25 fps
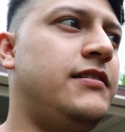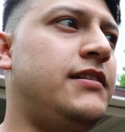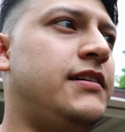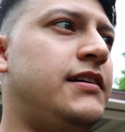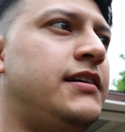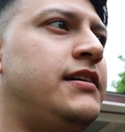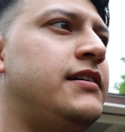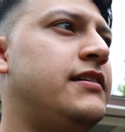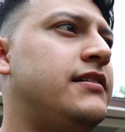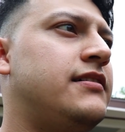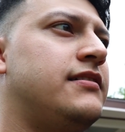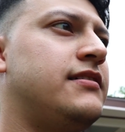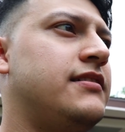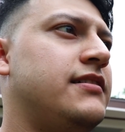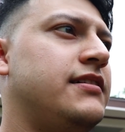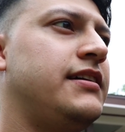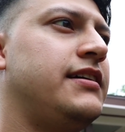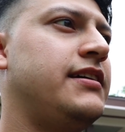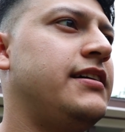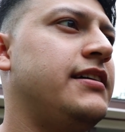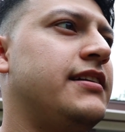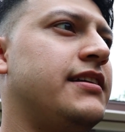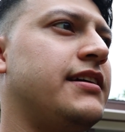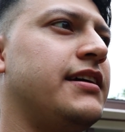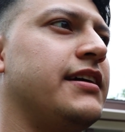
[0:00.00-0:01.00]

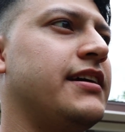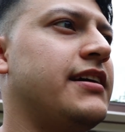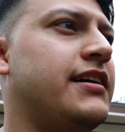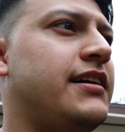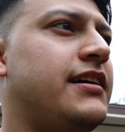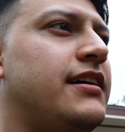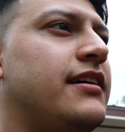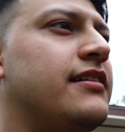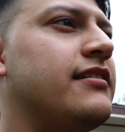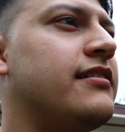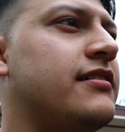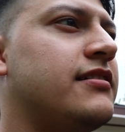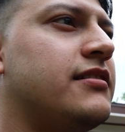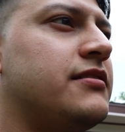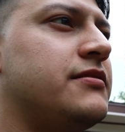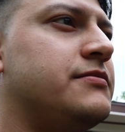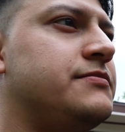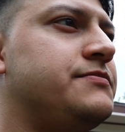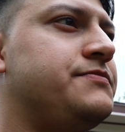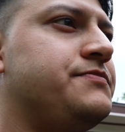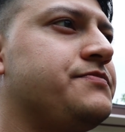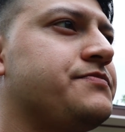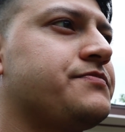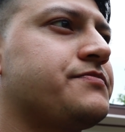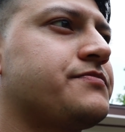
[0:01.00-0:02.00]
And I got
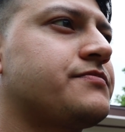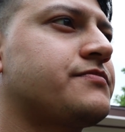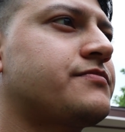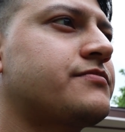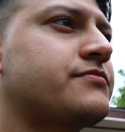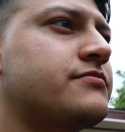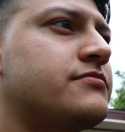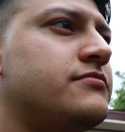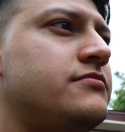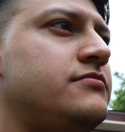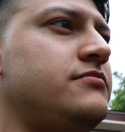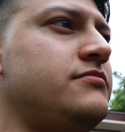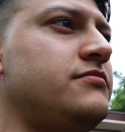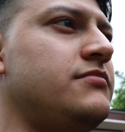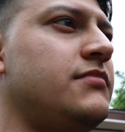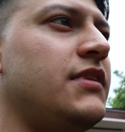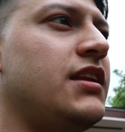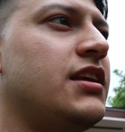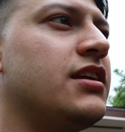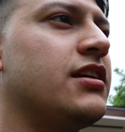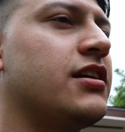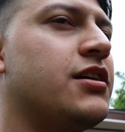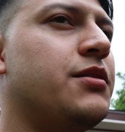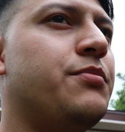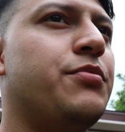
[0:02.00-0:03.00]
a
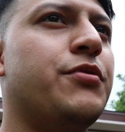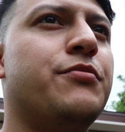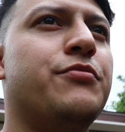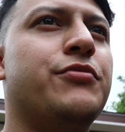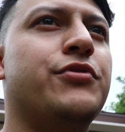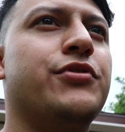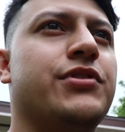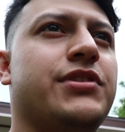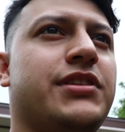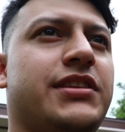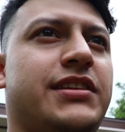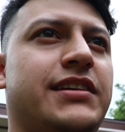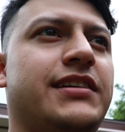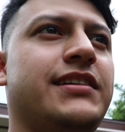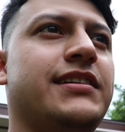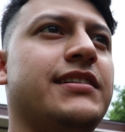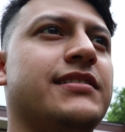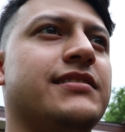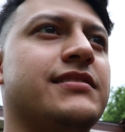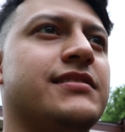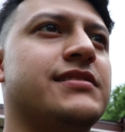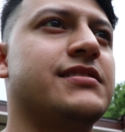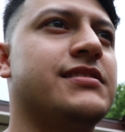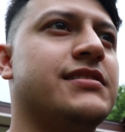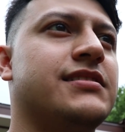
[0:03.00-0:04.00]
couple more
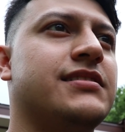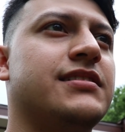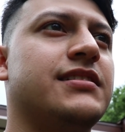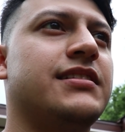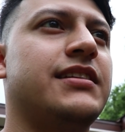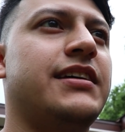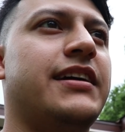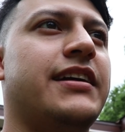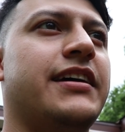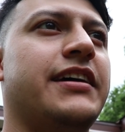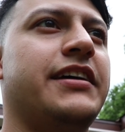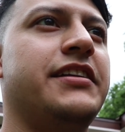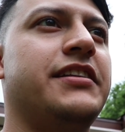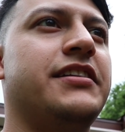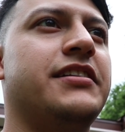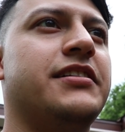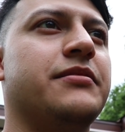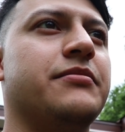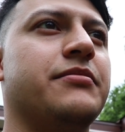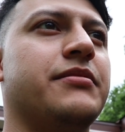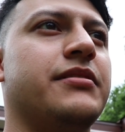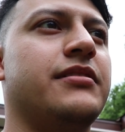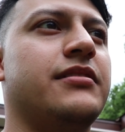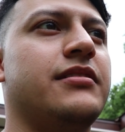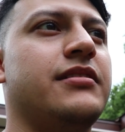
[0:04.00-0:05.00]
things that I ended
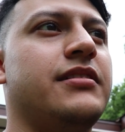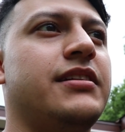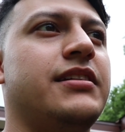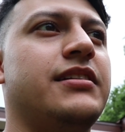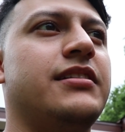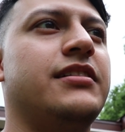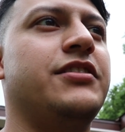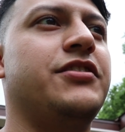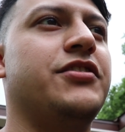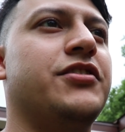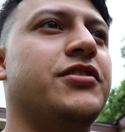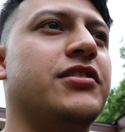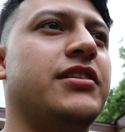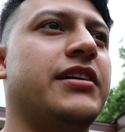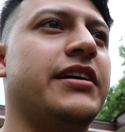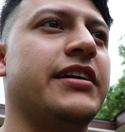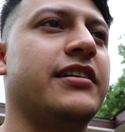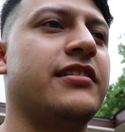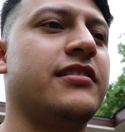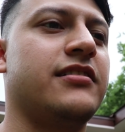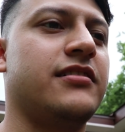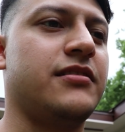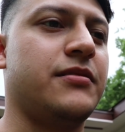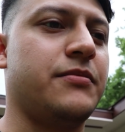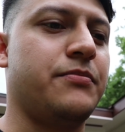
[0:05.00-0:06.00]
up, like
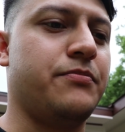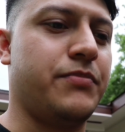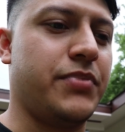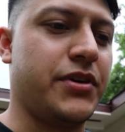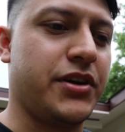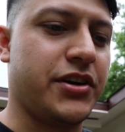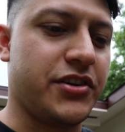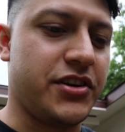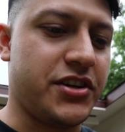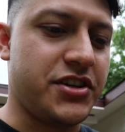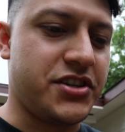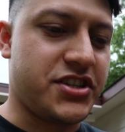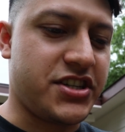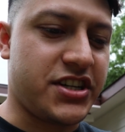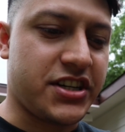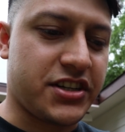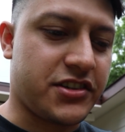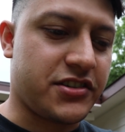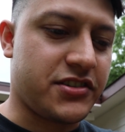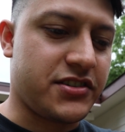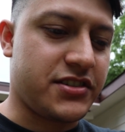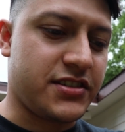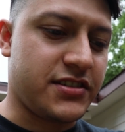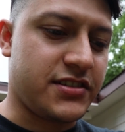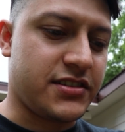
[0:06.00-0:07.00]
bigger
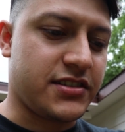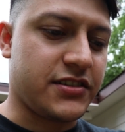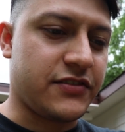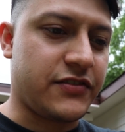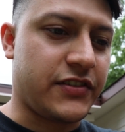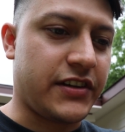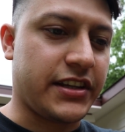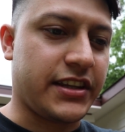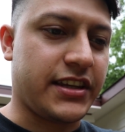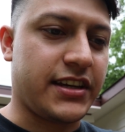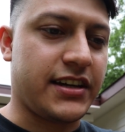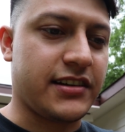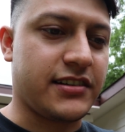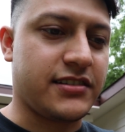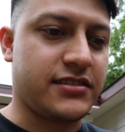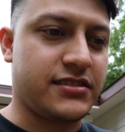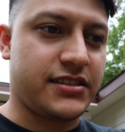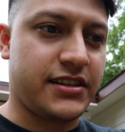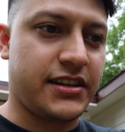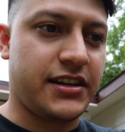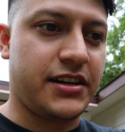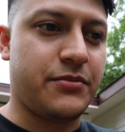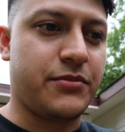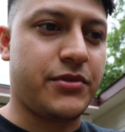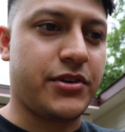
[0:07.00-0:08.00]
injectors and stuff like that, because
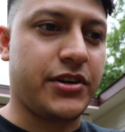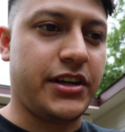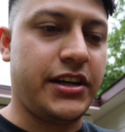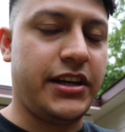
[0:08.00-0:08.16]
I am on